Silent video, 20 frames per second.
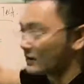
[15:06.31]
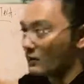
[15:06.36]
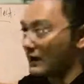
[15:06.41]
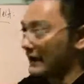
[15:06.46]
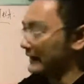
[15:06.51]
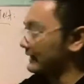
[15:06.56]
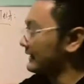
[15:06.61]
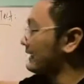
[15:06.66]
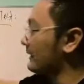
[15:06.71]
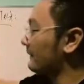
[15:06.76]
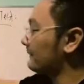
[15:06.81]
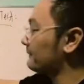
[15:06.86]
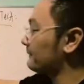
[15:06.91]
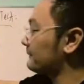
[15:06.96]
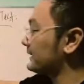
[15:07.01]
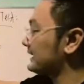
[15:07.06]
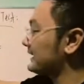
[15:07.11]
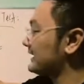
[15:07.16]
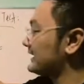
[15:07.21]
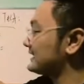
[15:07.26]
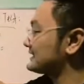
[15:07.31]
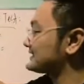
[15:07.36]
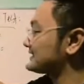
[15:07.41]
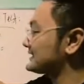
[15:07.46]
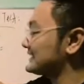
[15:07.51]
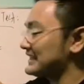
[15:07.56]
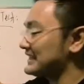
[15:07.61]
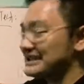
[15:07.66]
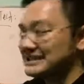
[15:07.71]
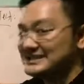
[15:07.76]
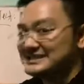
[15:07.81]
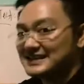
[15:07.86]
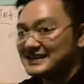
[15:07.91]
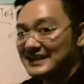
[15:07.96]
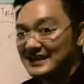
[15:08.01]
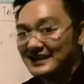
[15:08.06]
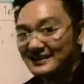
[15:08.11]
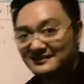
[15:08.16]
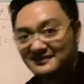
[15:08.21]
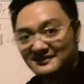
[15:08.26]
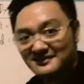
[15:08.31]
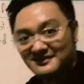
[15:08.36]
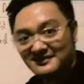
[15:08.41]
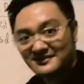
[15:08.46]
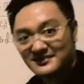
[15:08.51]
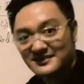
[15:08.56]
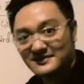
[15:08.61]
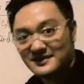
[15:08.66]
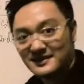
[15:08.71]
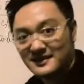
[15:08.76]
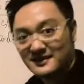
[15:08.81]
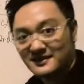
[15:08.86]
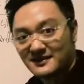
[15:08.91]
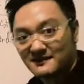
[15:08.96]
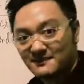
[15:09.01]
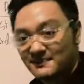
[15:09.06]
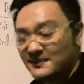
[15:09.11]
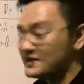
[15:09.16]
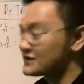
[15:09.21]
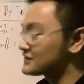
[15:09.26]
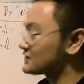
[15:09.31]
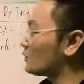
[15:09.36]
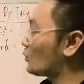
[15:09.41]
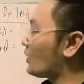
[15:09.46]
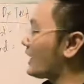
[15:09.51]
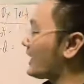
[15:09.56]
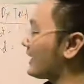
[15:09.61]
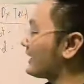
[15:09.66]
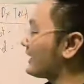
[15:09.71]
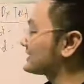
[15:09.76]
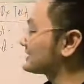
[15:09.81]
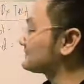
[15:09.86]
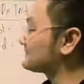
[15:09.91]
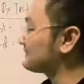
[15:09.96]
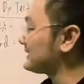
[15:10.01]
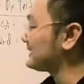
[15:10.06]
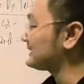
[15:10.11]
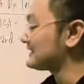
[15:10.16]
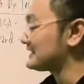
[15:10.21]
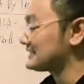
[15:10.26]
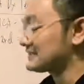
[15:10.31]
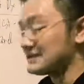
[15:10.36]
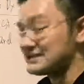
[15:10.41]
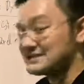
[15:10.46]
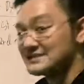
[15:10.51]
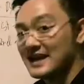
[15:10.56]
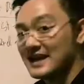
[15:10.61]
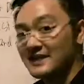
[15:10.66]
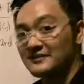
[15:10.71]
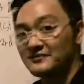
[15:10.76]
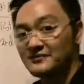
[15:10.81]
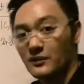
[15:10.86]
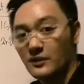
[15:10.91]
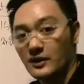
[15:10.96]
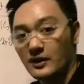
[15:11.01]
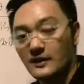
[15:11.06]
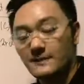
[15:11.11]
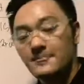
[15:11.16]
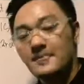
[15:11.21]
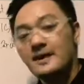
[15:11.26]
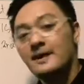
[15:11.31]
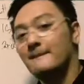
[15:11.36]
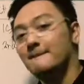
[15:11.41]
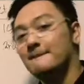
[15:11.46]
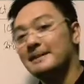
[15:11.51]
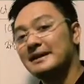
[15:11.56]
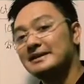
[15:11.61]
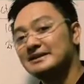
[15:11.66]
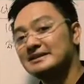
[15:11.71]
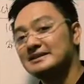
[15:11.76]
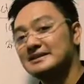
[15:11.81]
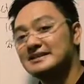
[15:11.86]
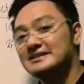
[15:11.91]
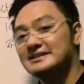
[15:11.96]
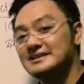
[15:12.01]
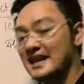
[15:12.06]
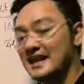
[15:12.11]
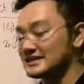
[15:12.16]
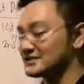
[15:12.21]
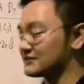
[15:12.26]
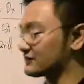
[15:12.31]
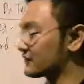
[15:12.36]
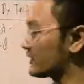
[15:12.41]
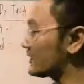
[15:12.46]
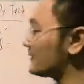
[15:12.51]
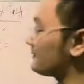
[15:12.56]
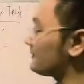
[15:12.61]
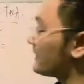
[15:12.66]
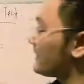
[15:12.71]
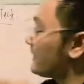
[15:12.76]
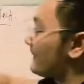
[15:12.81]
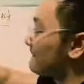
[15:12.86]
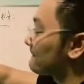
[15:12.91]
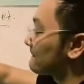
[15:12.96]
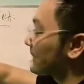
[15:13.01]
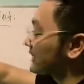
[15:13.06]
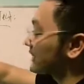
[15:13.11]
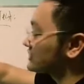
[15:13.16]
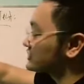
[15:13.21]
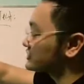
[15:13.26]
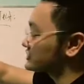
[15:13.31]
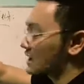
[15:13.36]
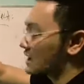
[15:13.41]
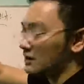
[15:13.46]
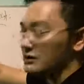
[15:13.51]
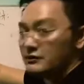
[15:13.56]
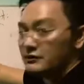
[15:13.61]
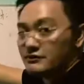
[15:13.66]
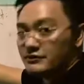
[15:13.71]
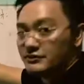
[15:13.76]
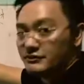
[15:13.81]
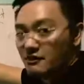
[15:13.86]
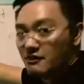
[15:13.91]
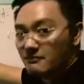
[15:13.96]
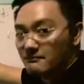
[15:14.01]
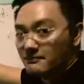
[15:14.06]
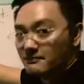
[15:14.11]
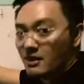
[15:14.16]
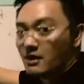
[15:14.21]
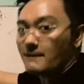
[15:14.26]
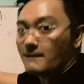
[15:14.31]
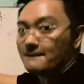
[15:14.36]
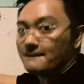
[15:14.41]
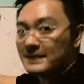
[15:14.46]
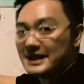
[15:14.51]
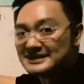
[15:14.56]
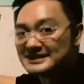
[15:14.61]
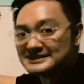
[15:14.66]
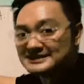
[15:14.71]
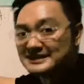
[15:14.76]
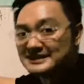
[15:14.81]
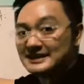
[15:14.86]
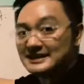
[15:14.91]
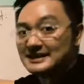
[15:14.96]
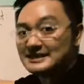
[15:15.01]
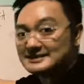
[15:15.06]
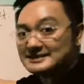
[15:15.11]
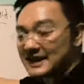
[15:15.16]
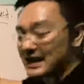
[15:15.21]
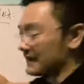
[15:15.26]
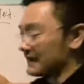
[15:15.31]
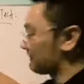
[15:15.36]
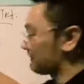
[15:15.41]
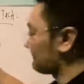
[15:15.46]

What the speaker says: looks like what? PTT. Familiar? So what does PTT stand for? PTT stands for partial thromboplastin